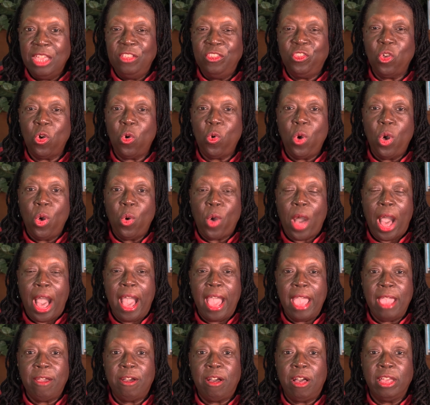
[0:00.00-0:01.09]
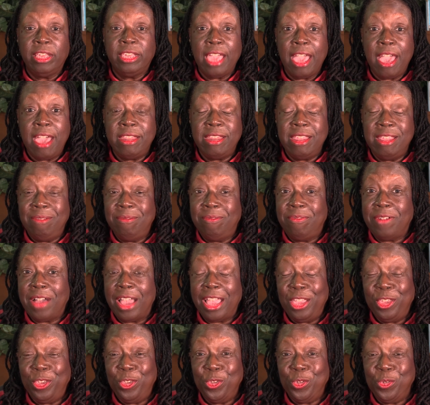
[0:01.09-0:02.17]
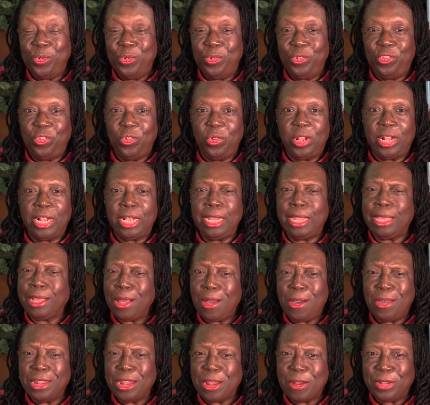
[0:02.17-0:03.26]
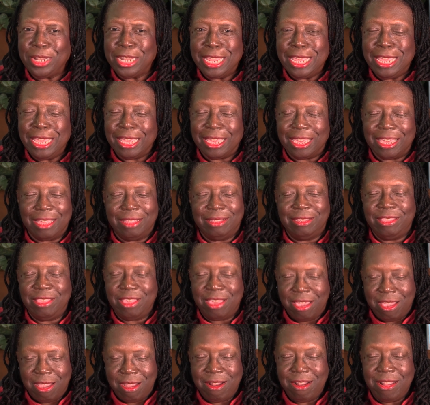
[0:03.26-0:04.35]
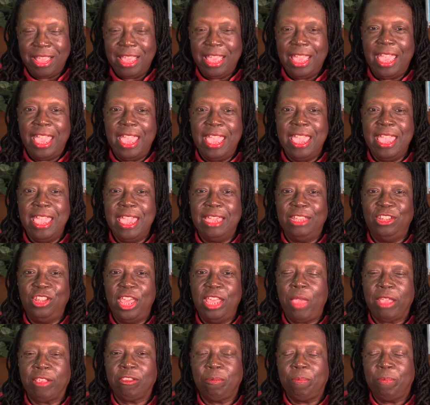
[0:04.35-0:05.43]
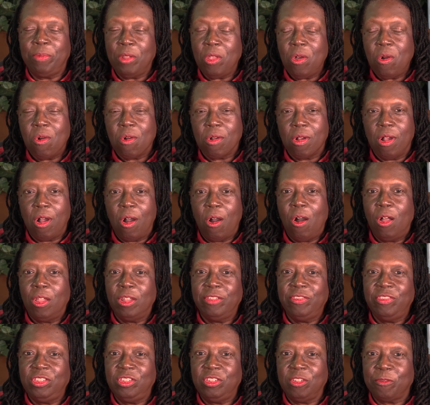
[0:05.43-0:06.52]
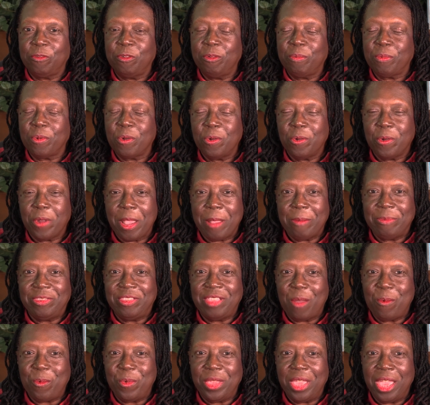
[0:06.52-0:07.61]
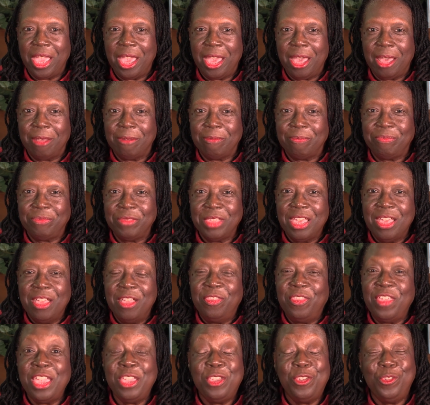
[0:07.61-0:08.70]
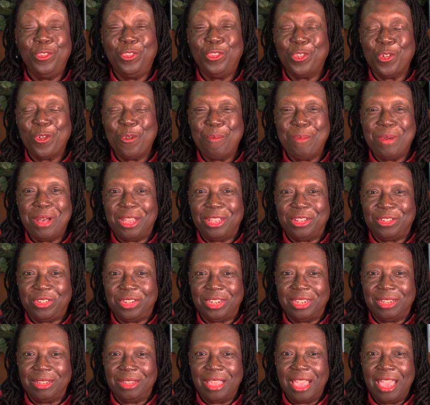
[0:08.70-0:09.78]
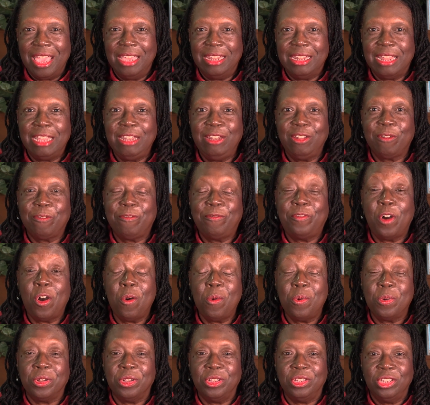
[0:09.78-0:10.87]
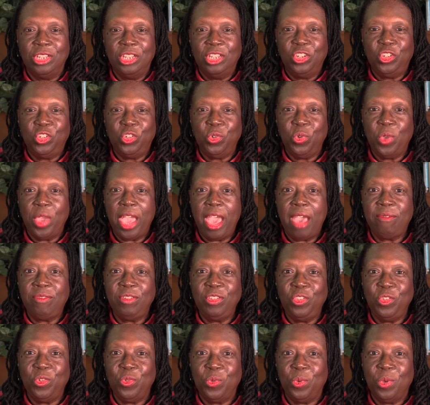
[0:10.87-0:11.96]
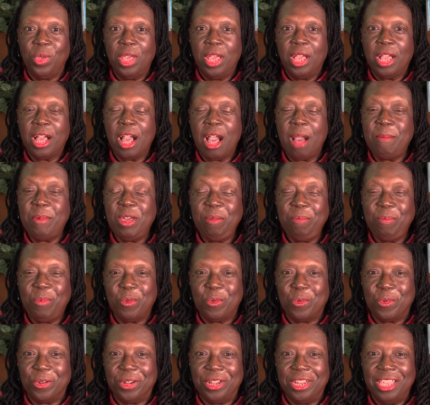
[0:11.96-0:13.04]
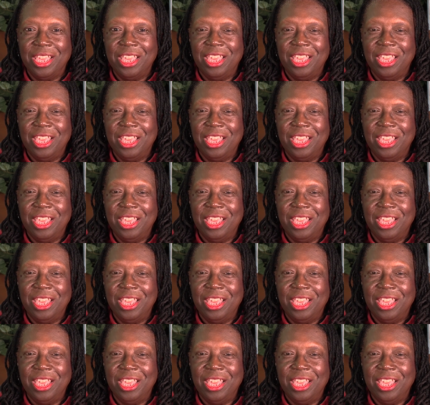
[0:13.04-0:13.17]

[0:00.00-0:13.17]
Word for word: So I again invite you to click on our link there and explore all of the different programs that we have. Thank you so much. And I look forward to having you come on board